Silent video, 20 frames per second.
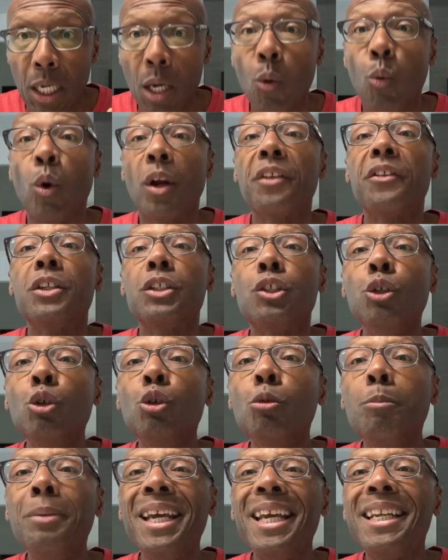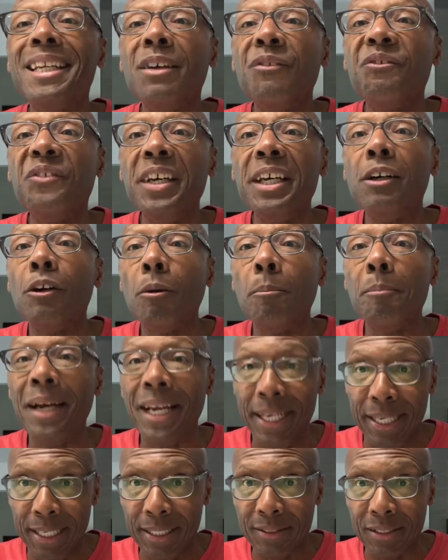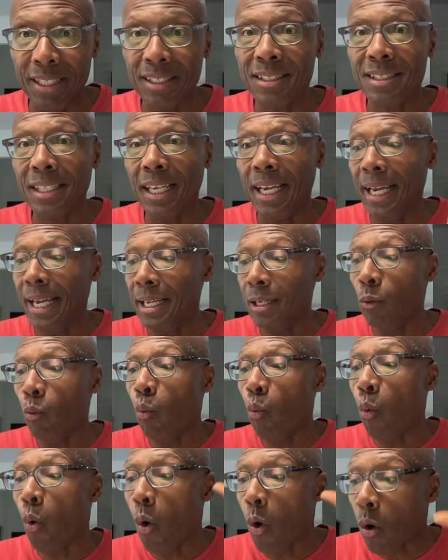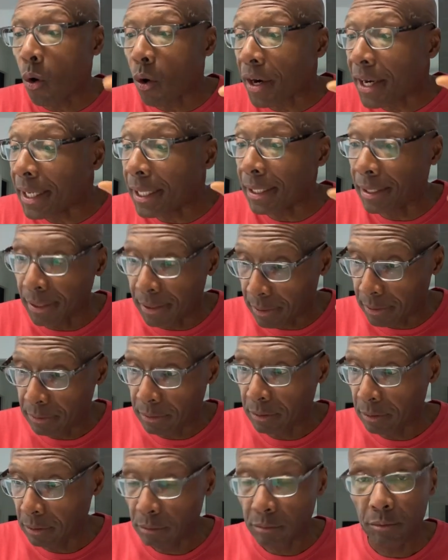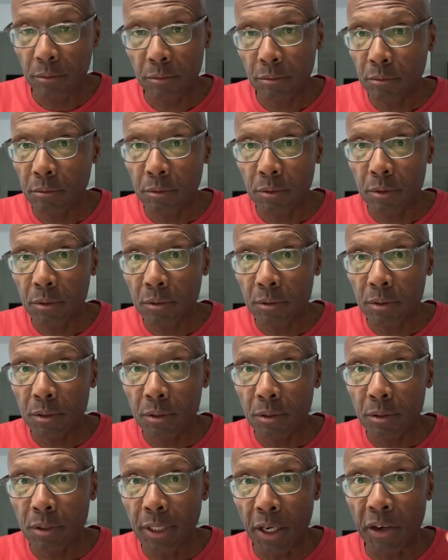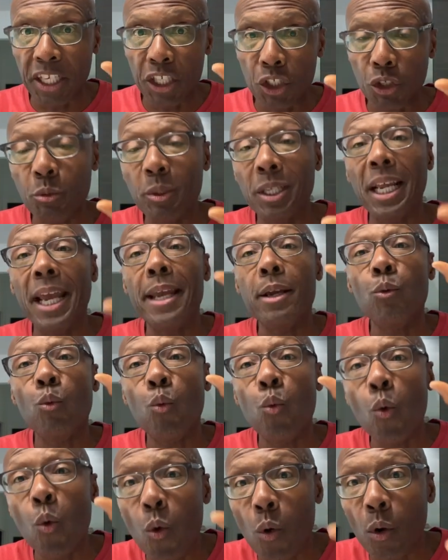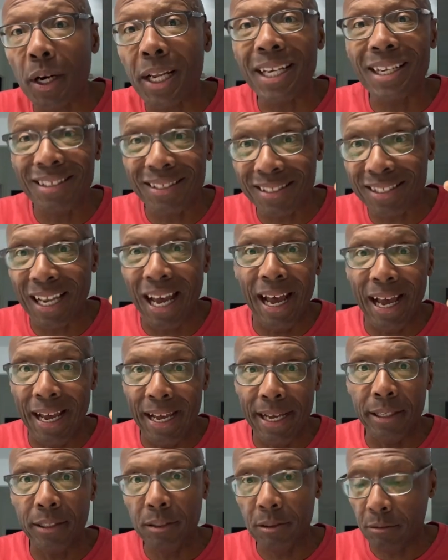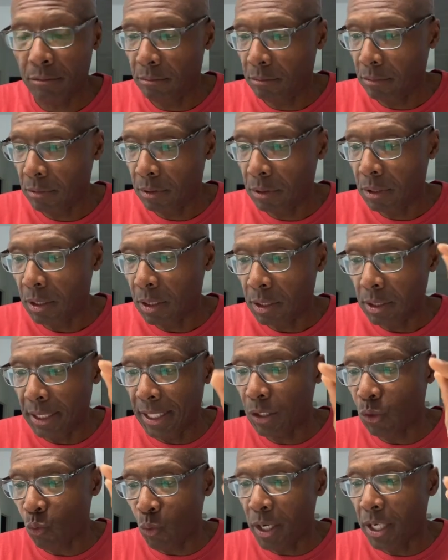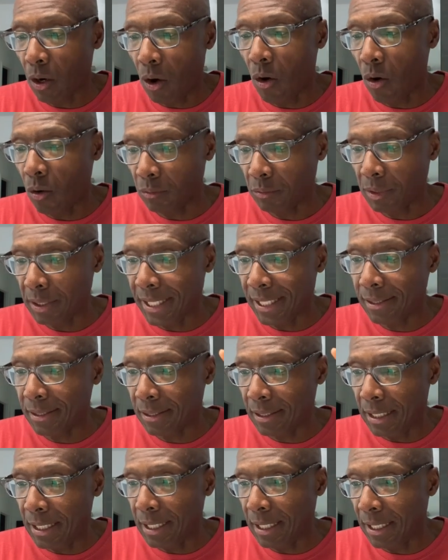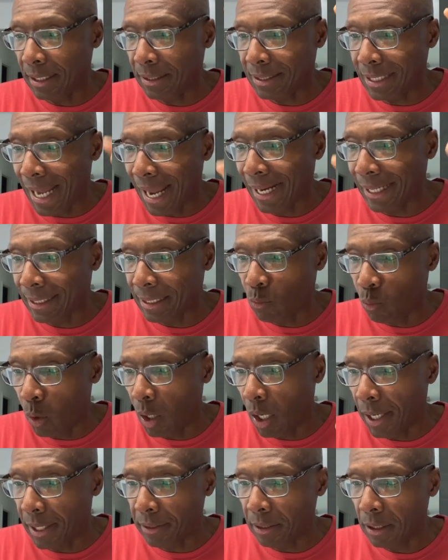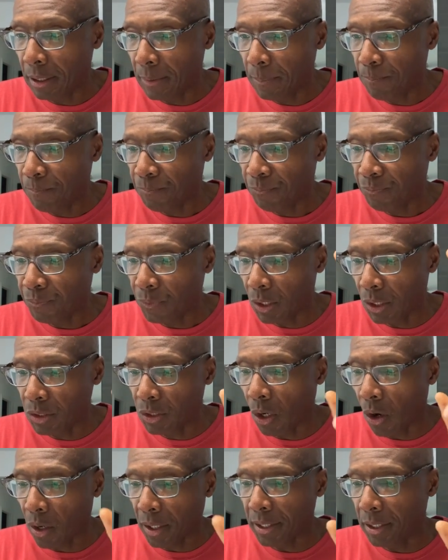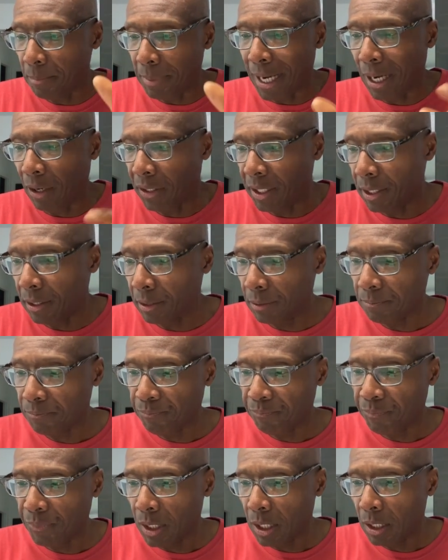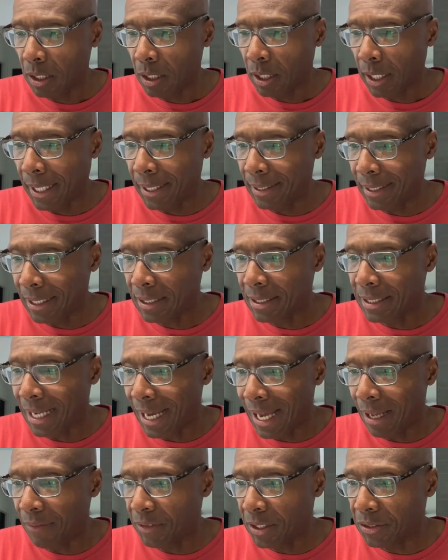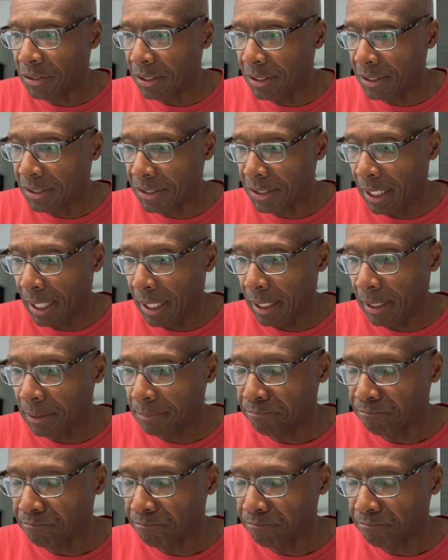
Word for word: one of the too big to fail banks is saying warning. They're issuing a warning sign. Let's read on. Let's see exactly what they're talking about here. And let's dive into this thing.